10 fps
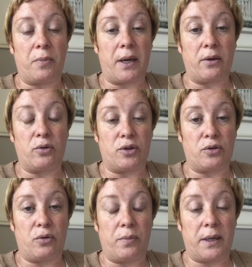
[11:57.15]
The bank goes
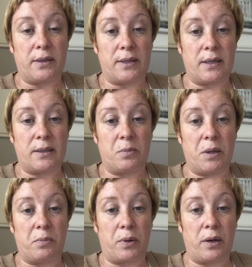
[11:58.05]
through a big
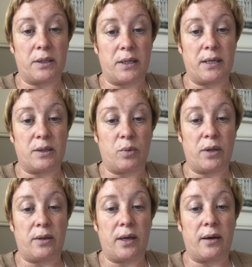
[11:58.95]
assessment process
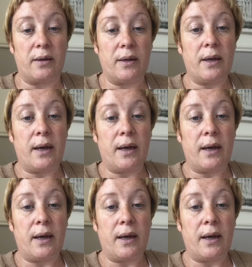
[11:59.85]
with you.